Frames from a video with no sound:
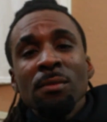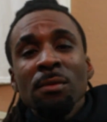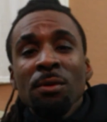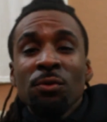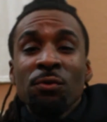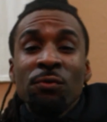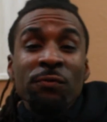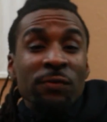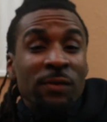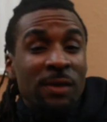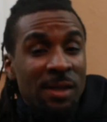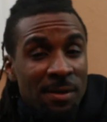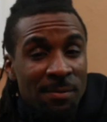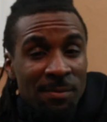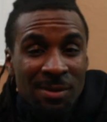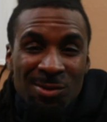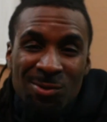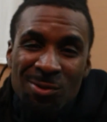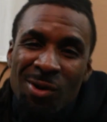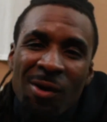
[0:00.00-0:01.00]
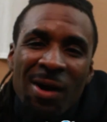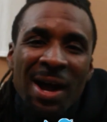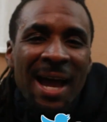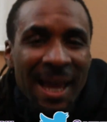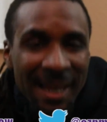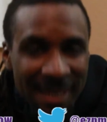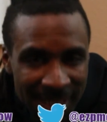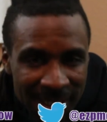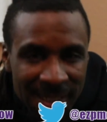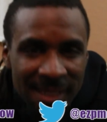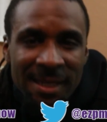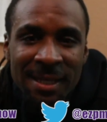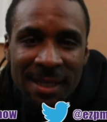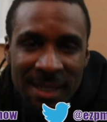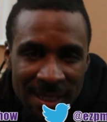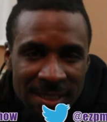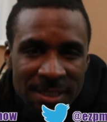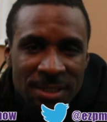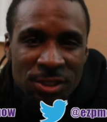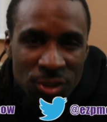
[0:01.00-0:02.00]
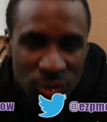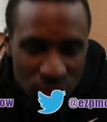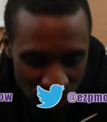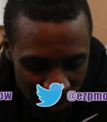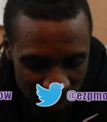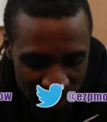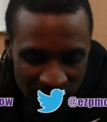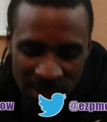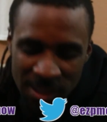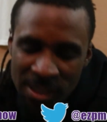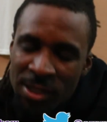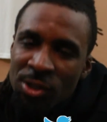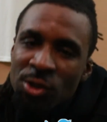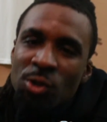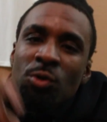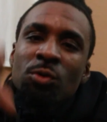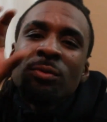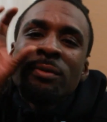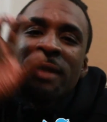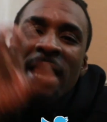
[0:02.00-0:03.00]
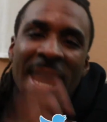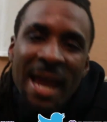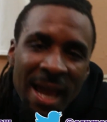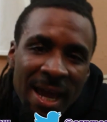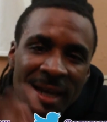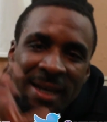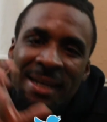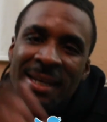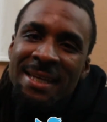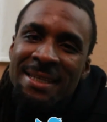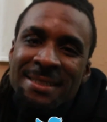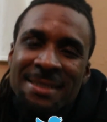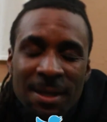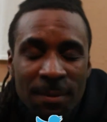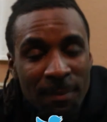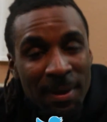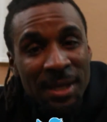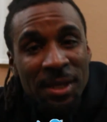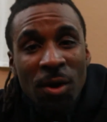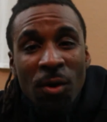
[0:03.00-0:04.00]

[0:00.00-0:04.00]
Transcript: You feel me? You gonna have to get an energy drink. You down in that jump, man.